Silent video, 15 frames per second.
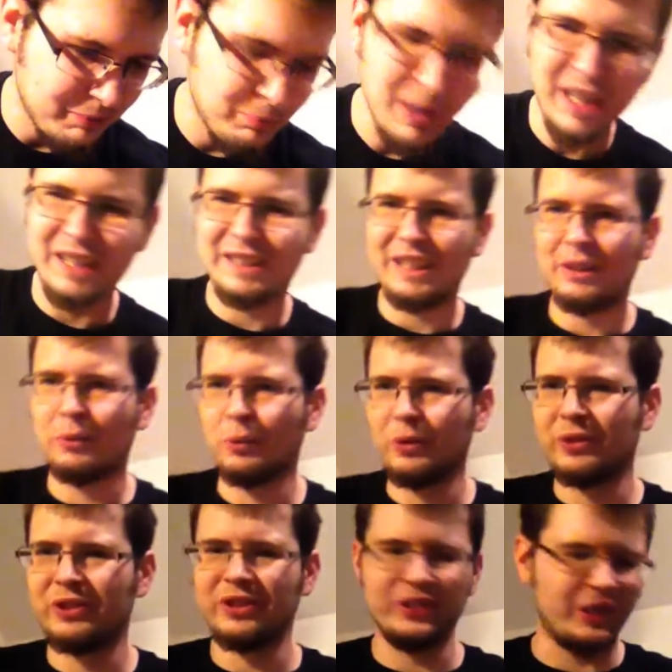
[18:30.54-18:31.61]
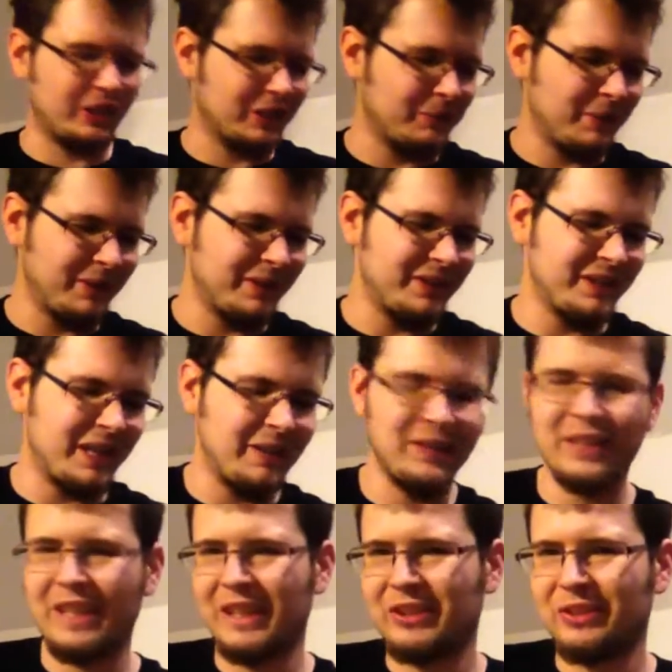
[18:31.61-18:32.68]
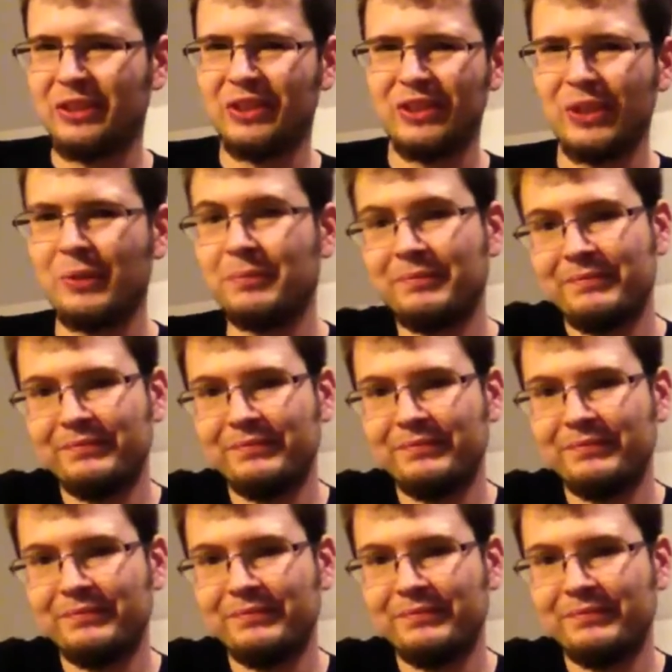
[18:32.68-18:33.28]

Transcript: beating a dead horse just talking about these games, actually, so.